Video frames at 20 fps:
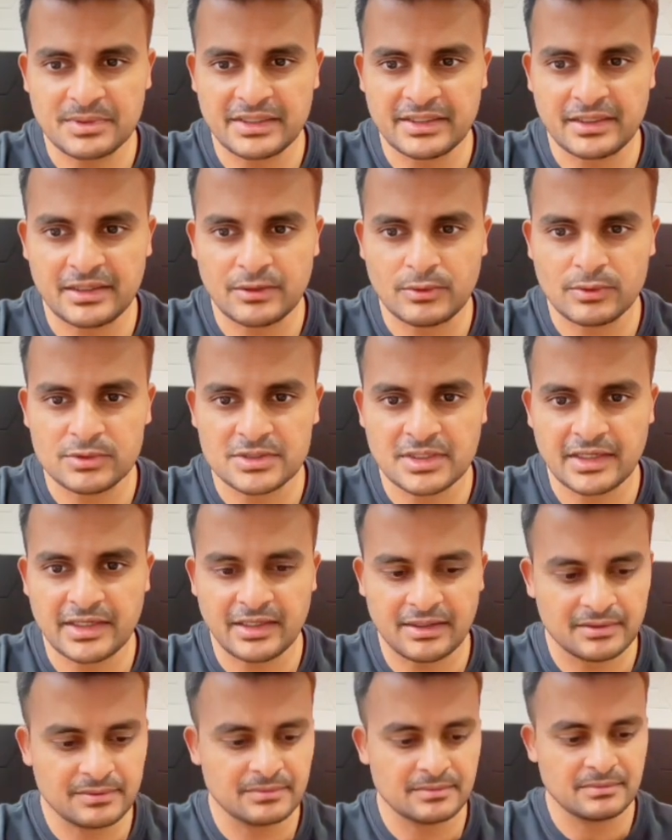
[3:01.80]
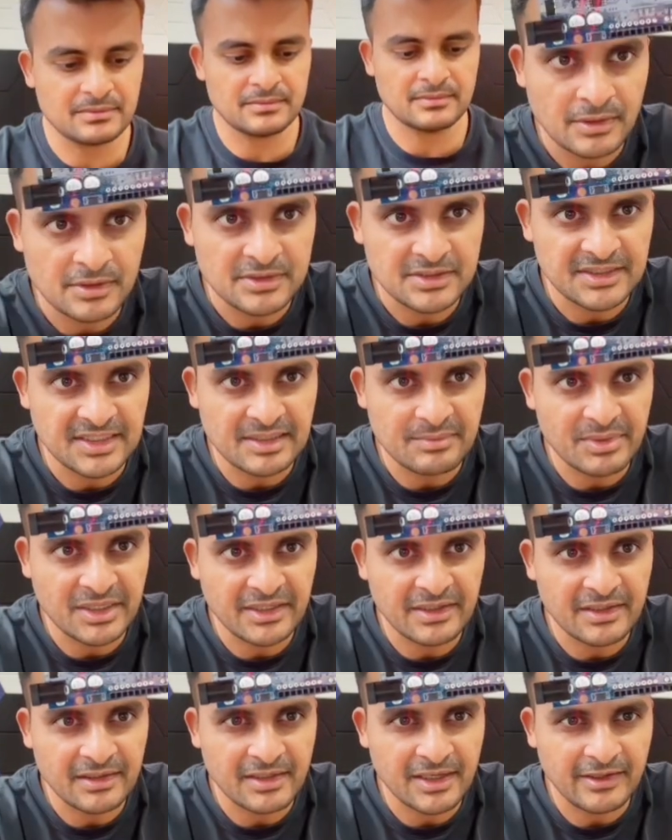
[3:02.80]
blinking looks like. See that
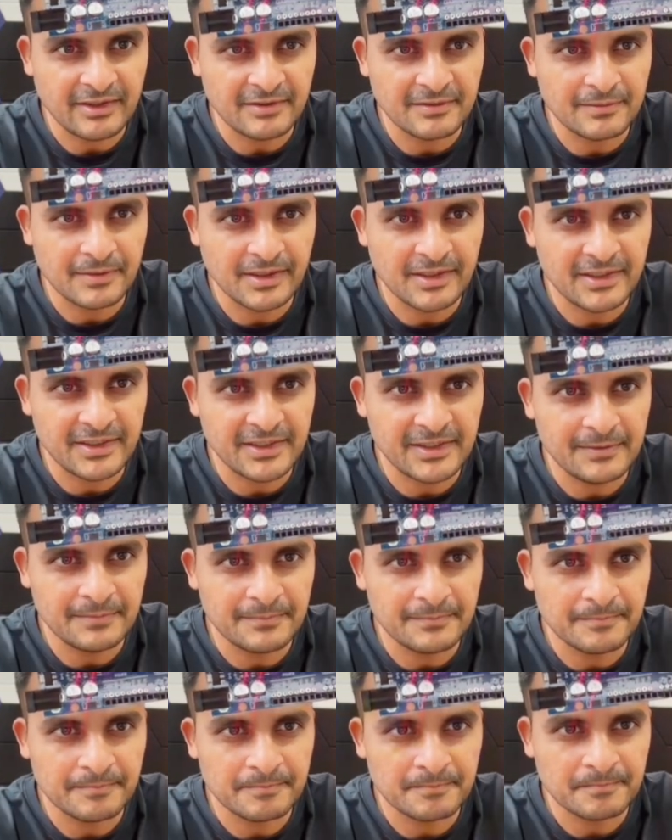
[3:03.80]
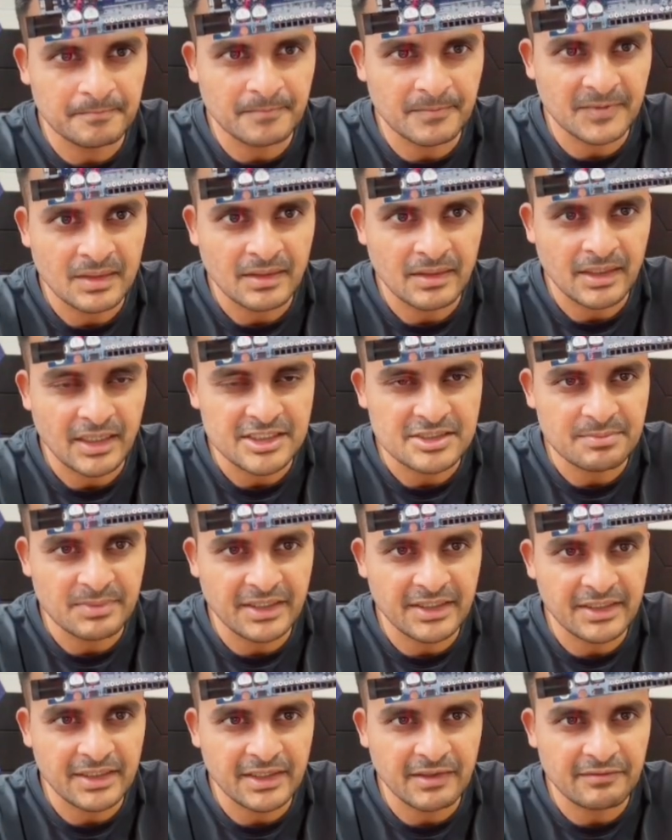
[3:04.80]
blinking light LED? It's
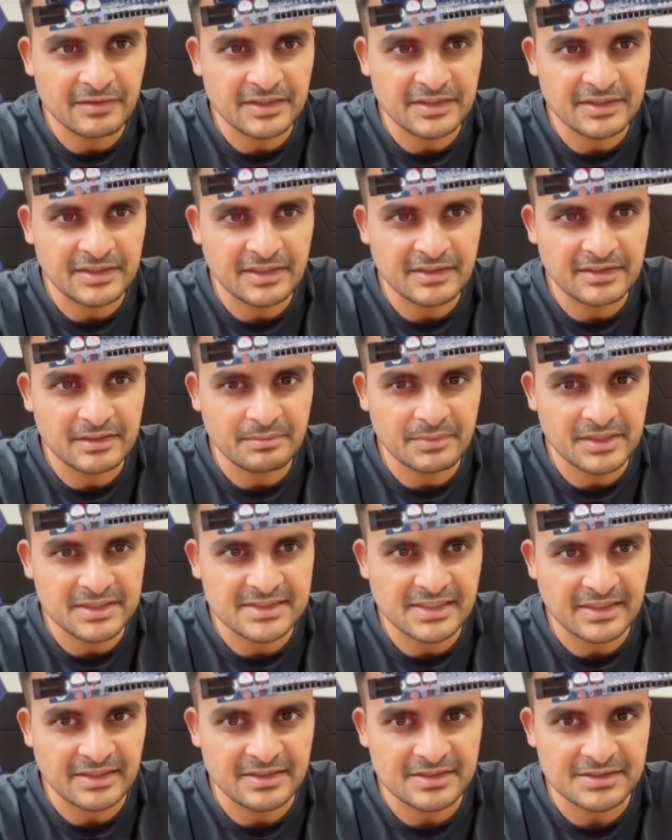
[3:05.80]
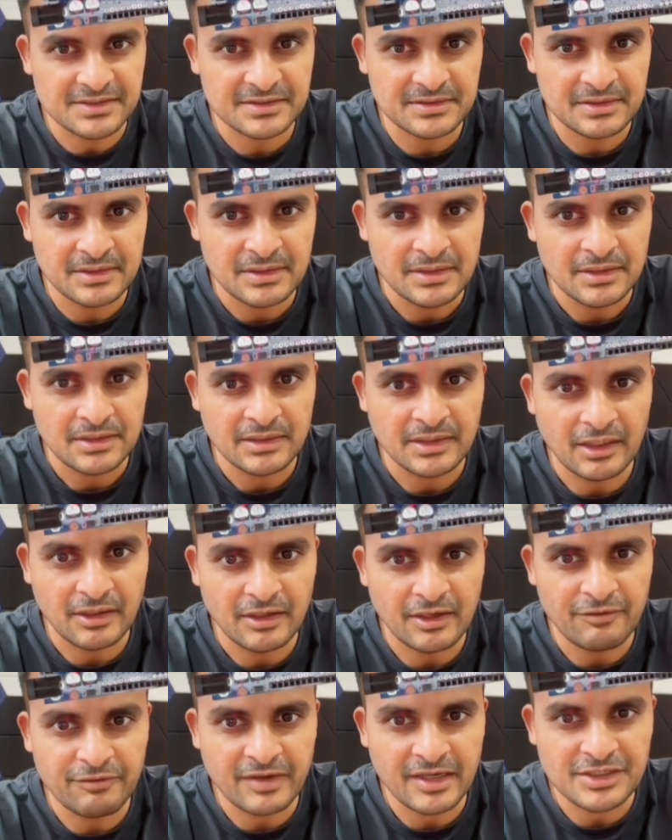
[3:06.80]
blinking every 300 milliseconds. Now
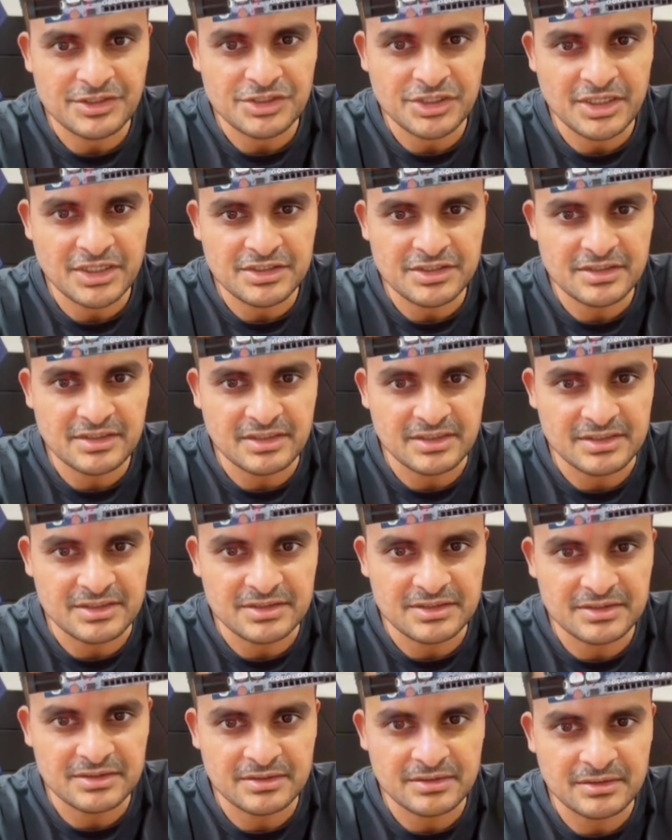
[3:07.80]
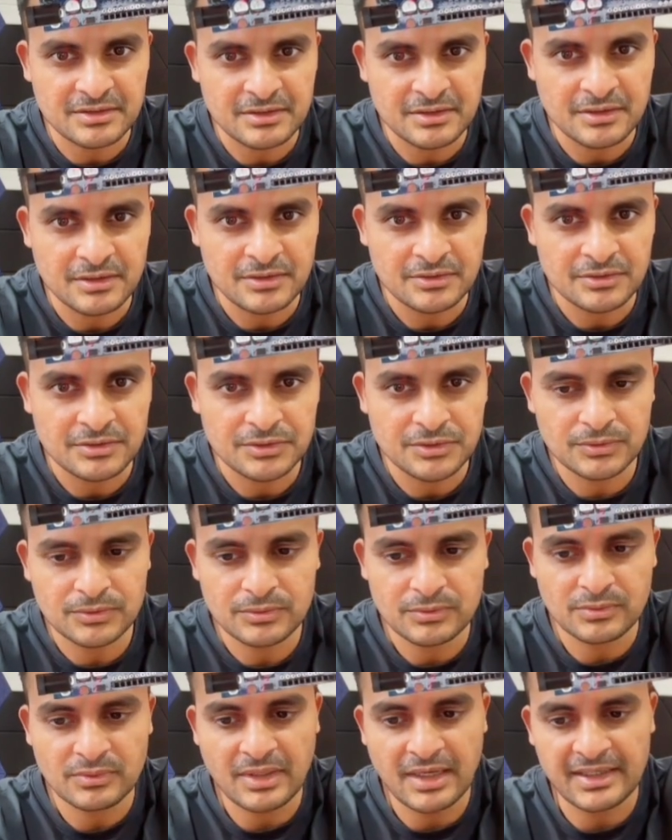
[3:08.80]
if I change this
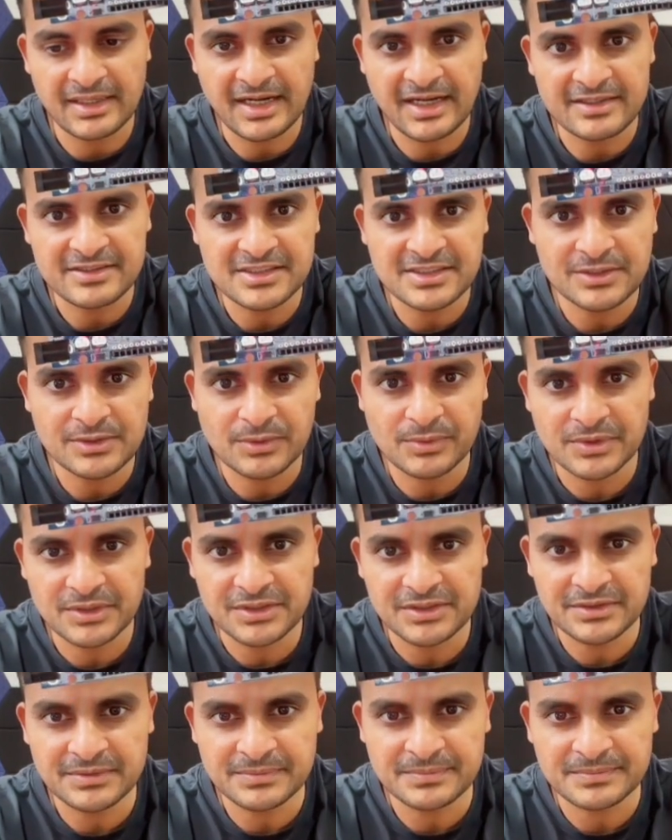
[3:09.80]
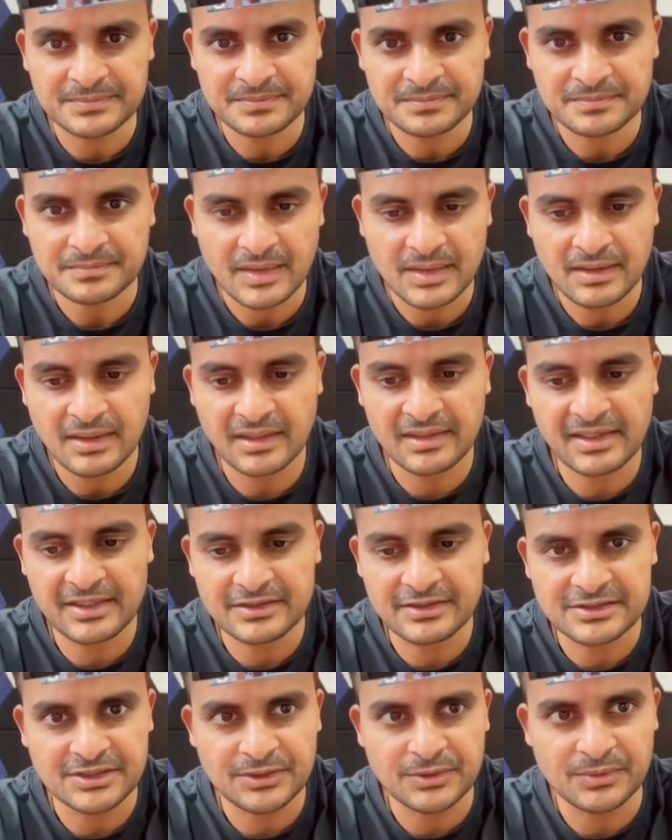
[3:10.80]
to, I'll add a 0 over here, I'll add
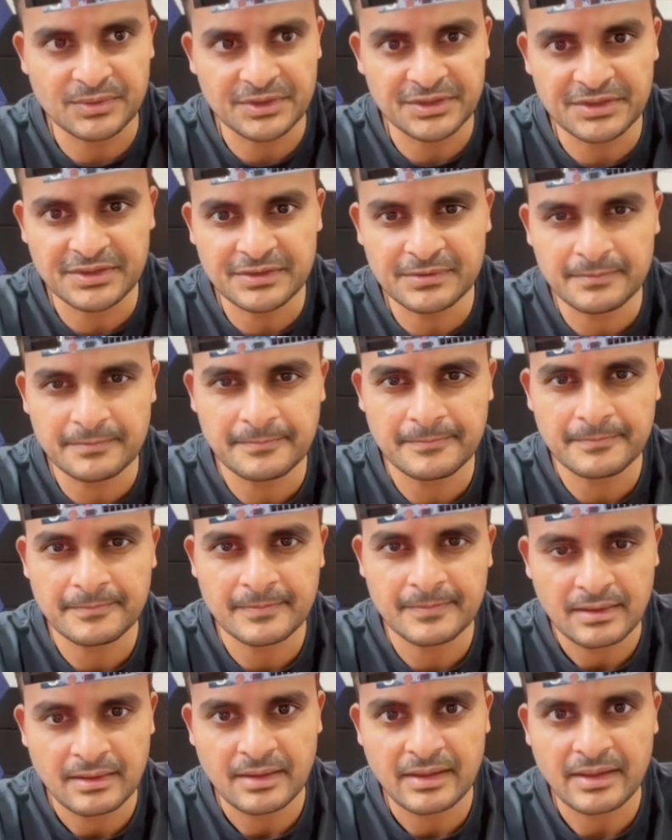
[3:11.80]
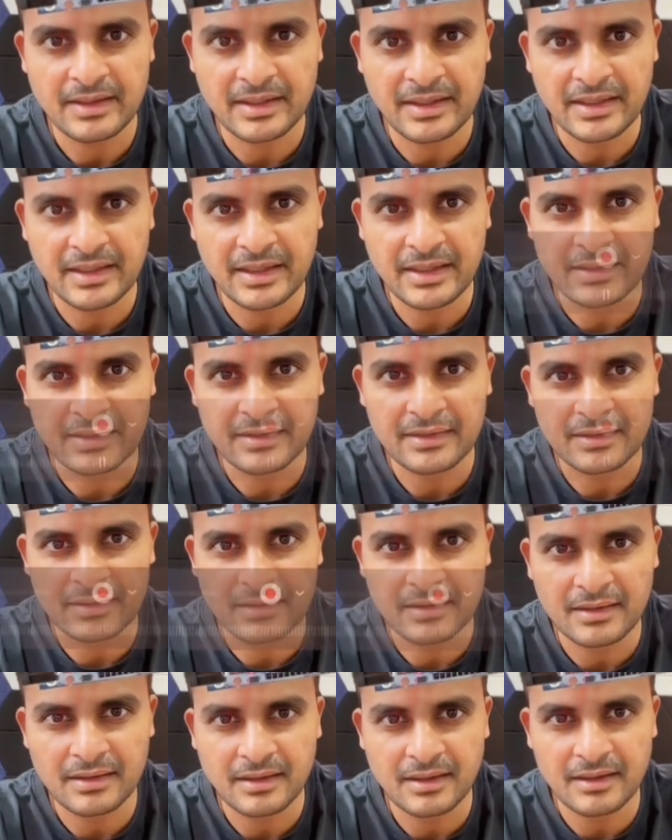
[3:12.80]
a 0 over here, and
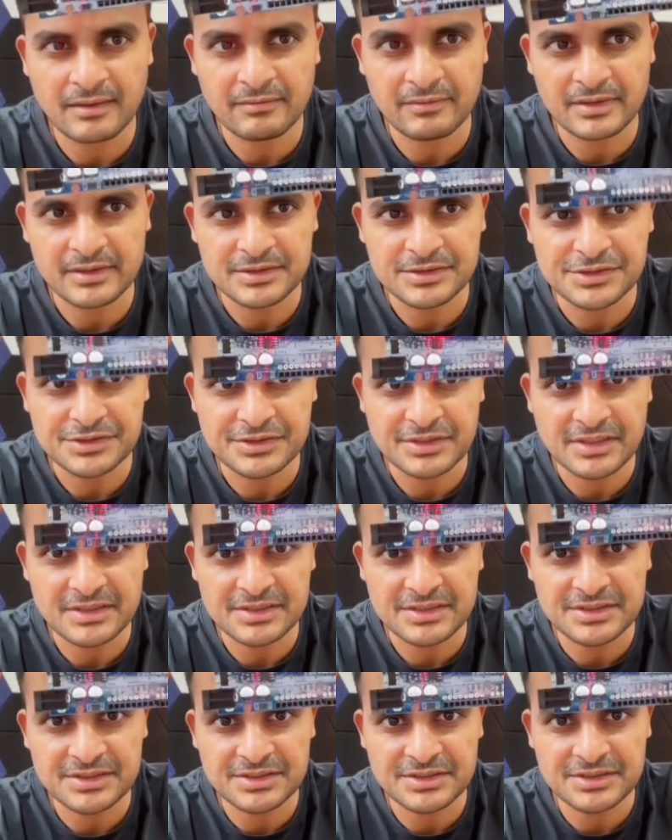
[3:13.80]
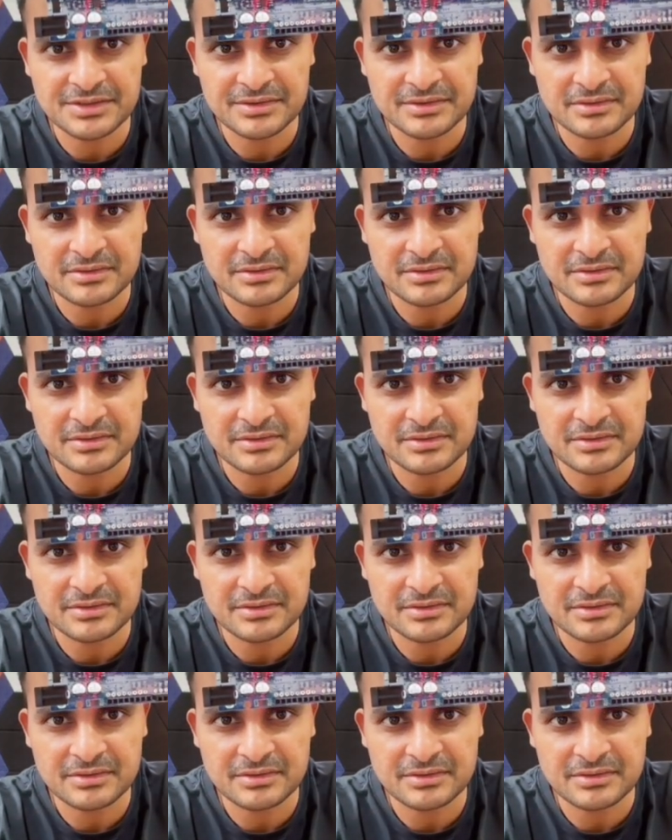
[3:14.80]
I will just